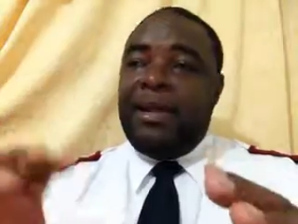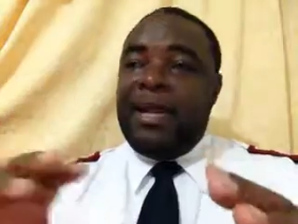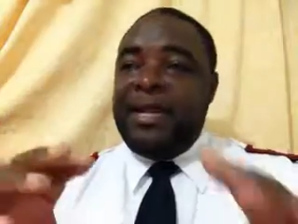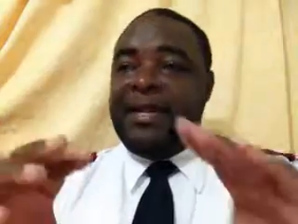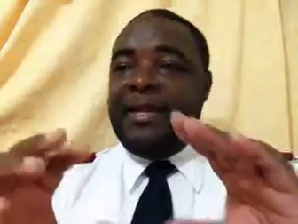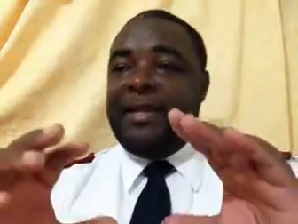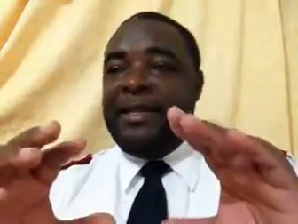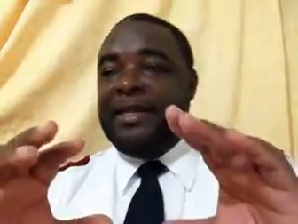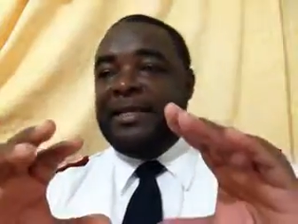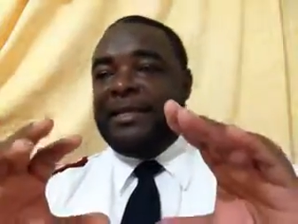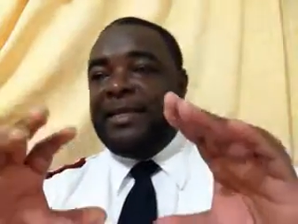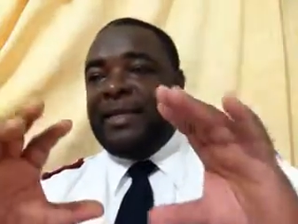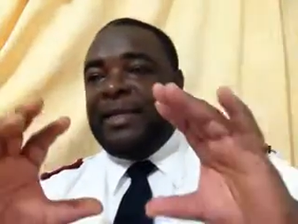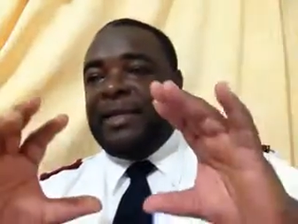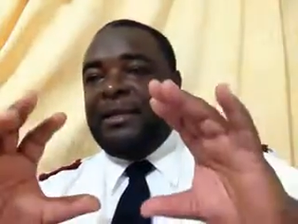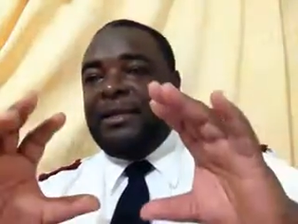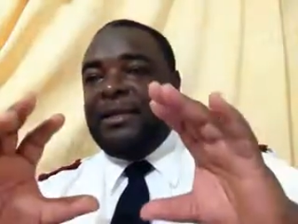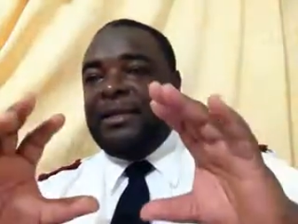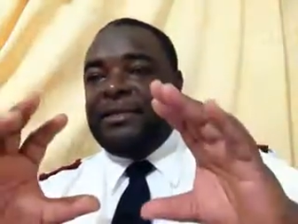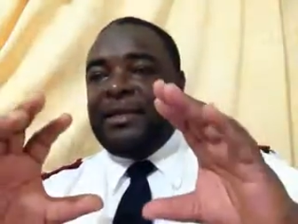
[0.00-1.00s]
that
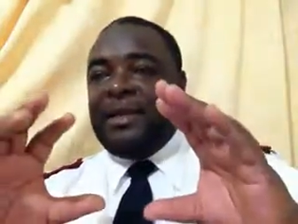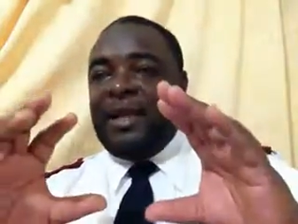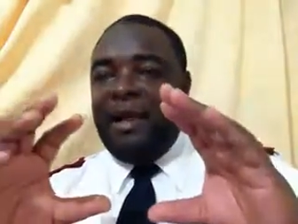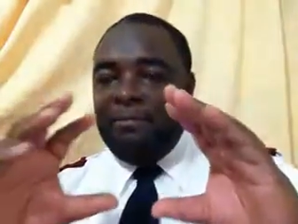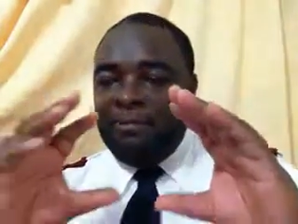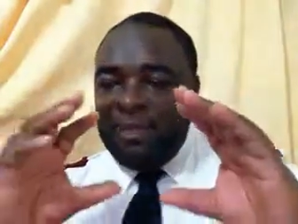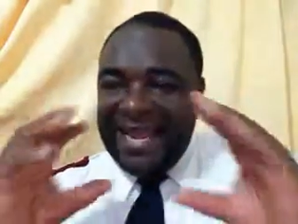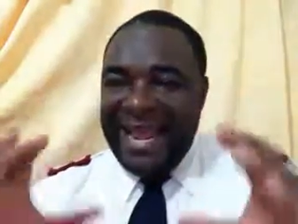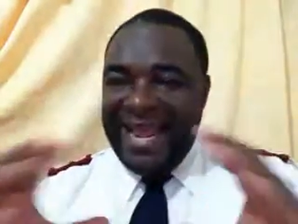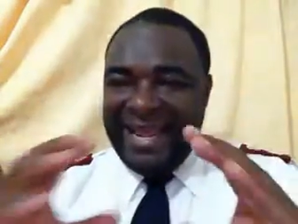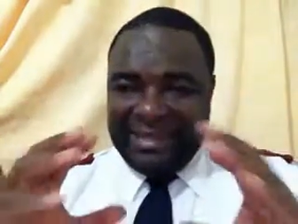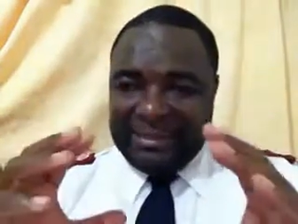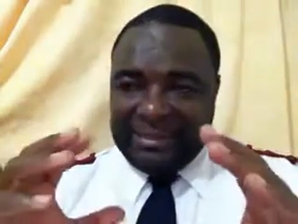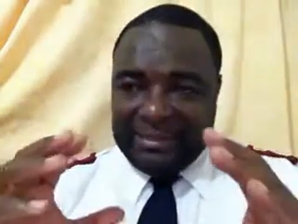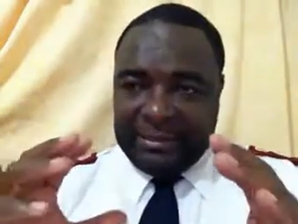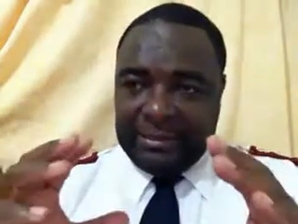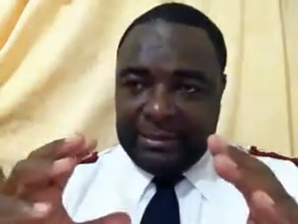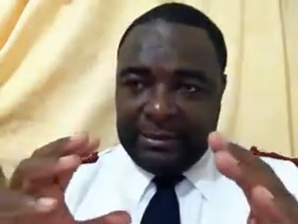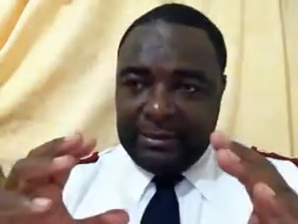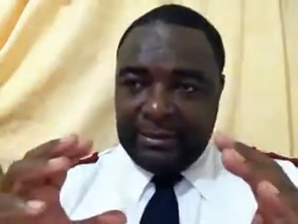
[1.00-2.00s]
your
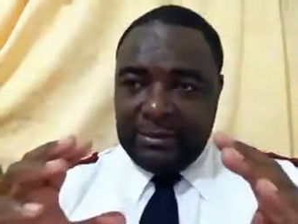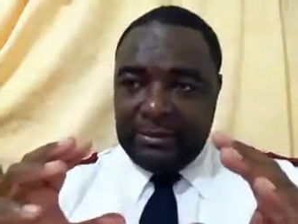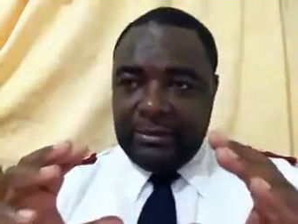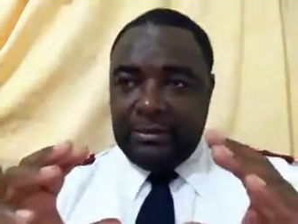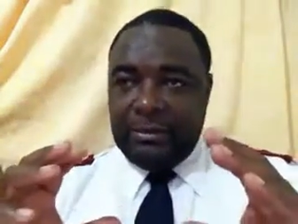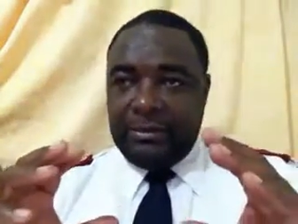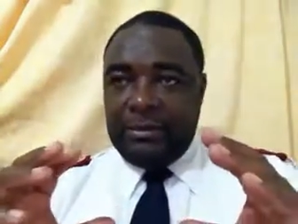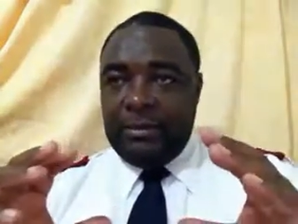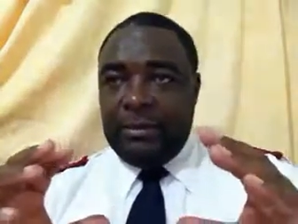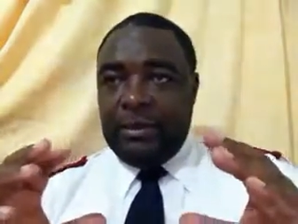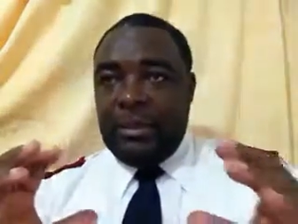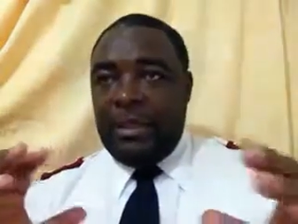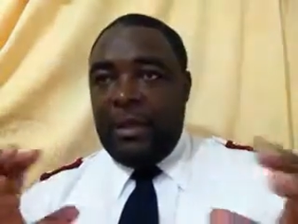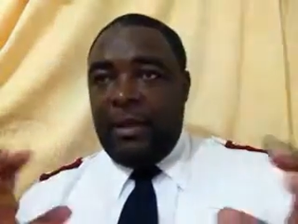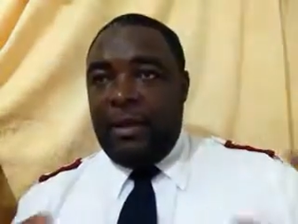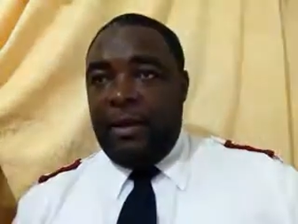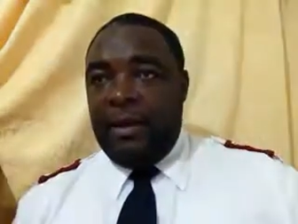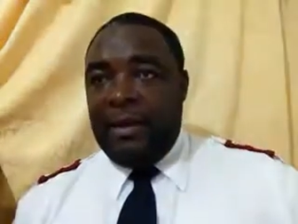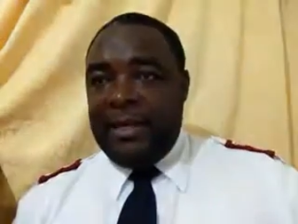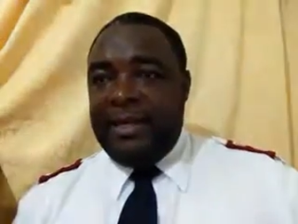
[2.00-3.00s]
body is an
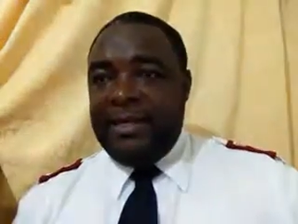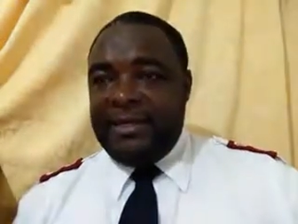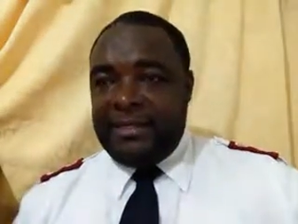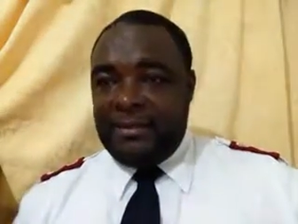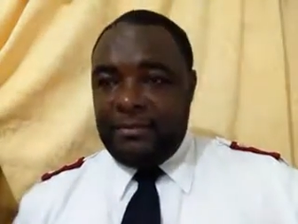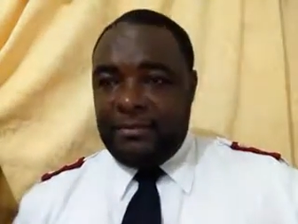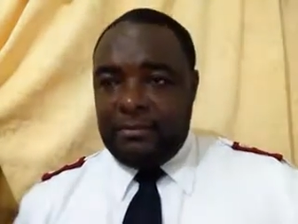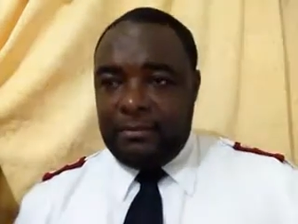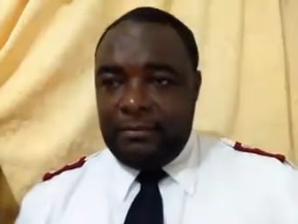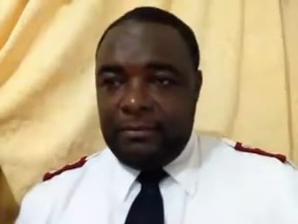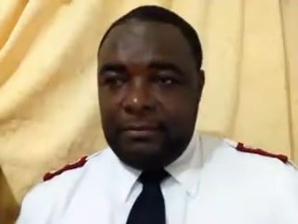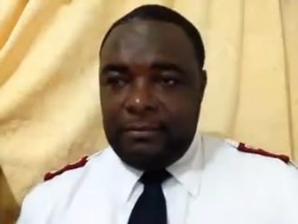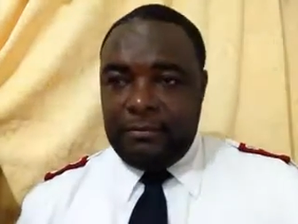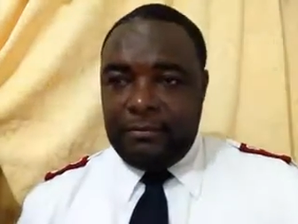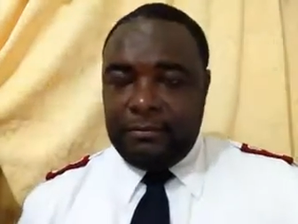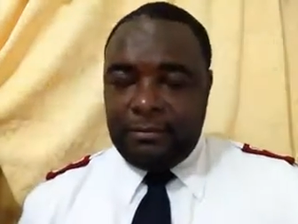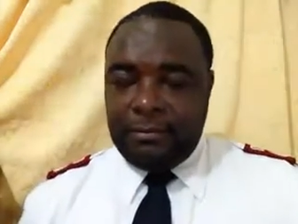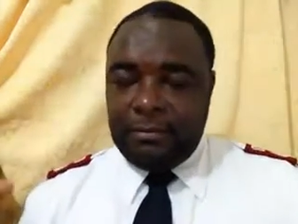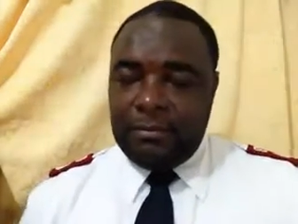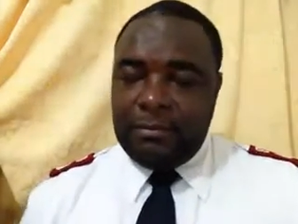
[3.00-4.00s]
interesting
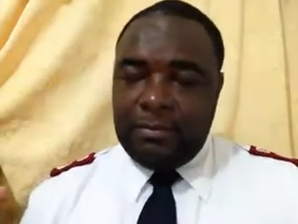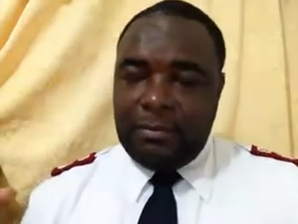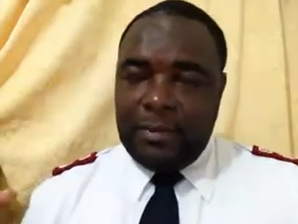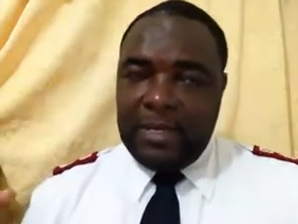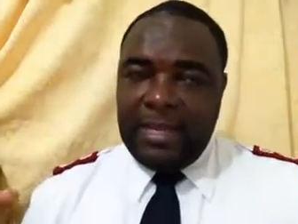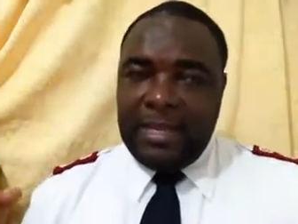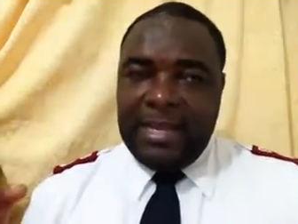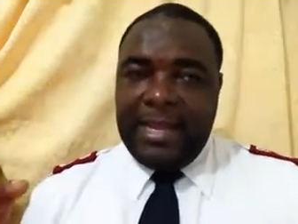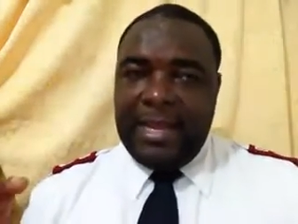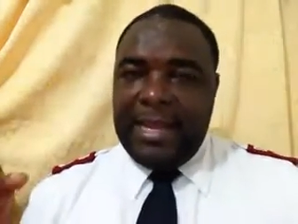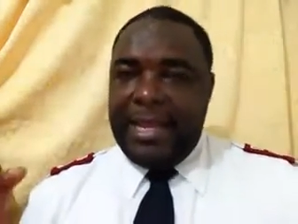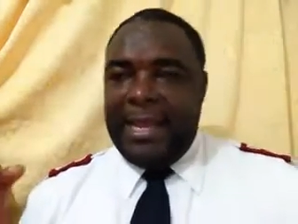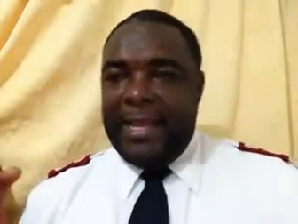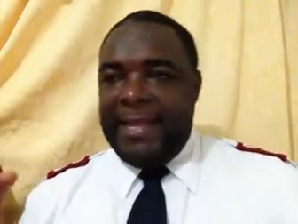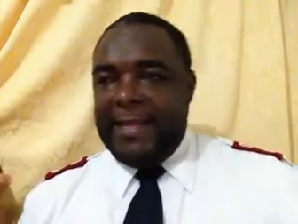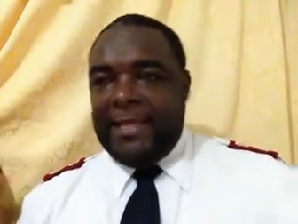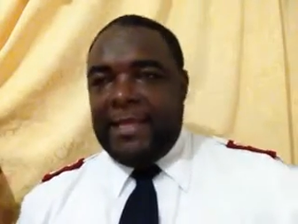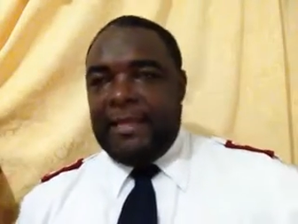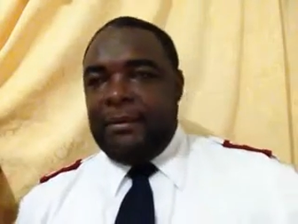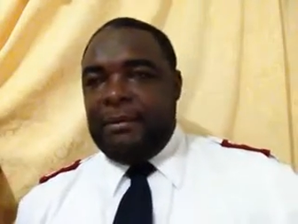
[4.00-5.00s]

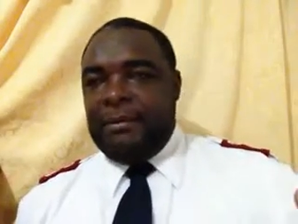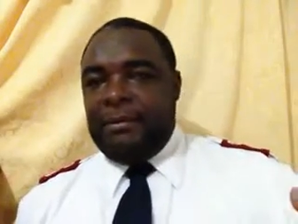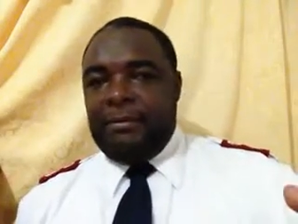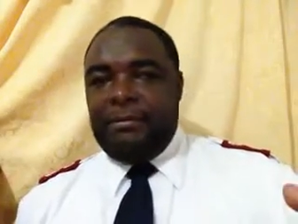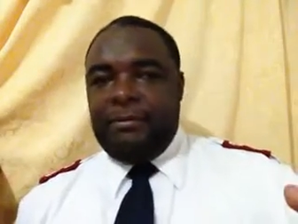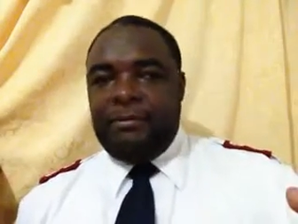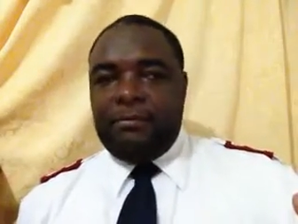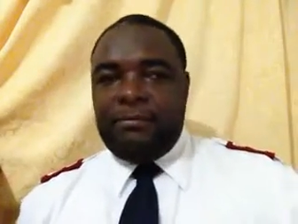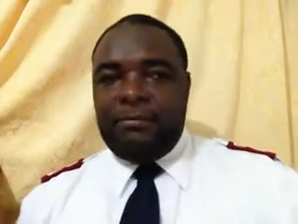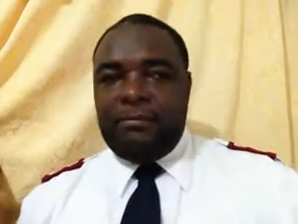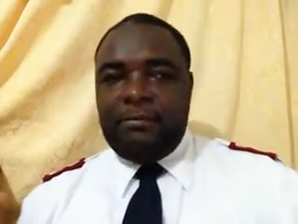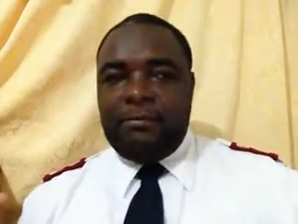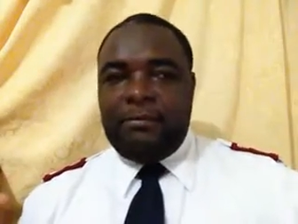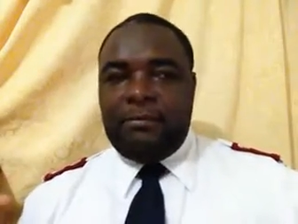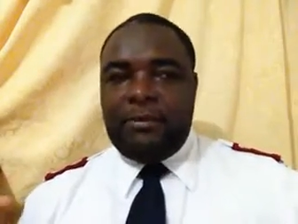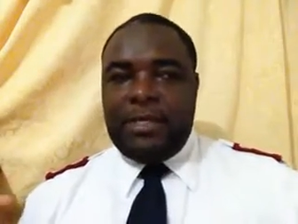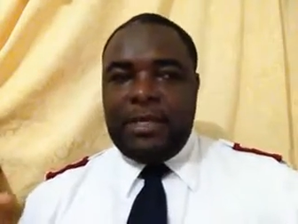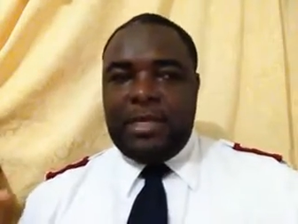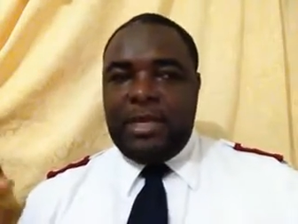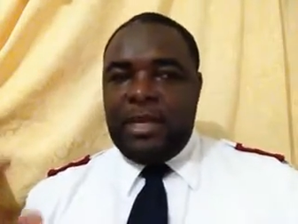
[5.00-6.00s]
um,
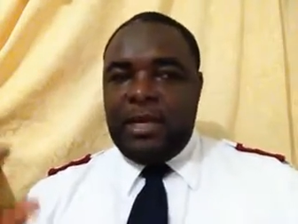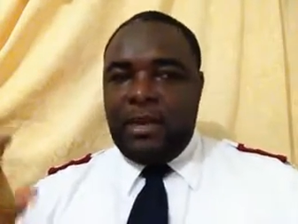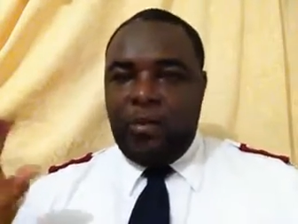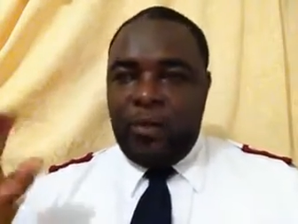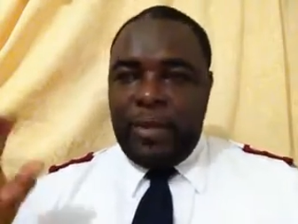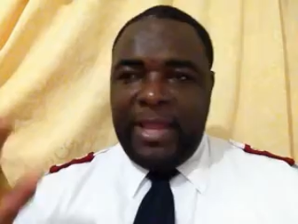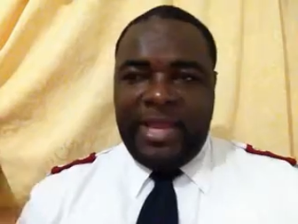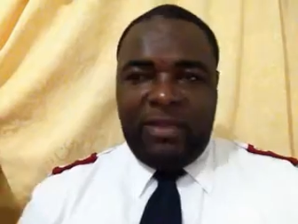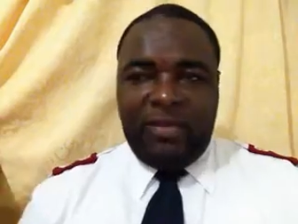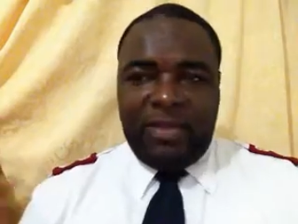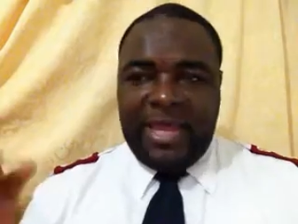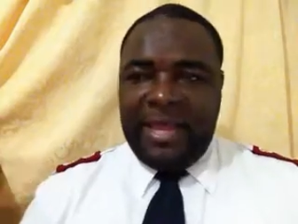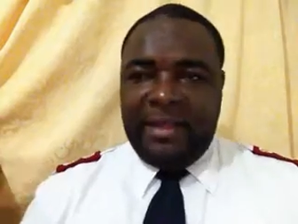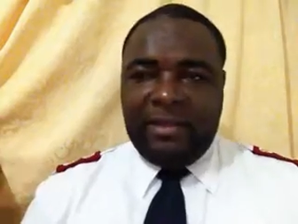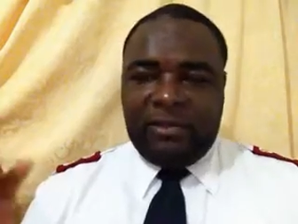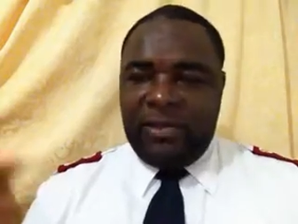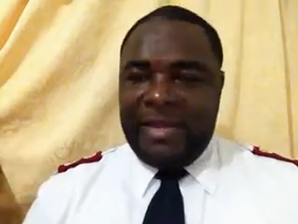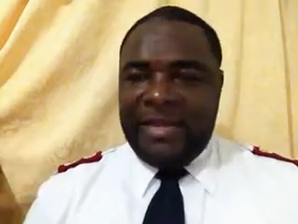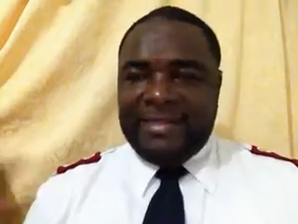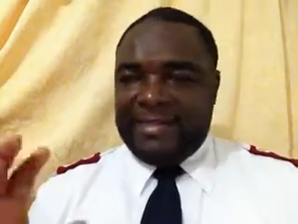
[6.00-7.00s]

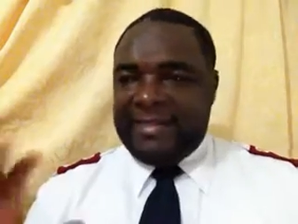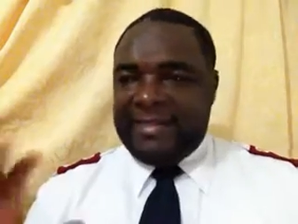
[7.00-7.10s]
mechanism.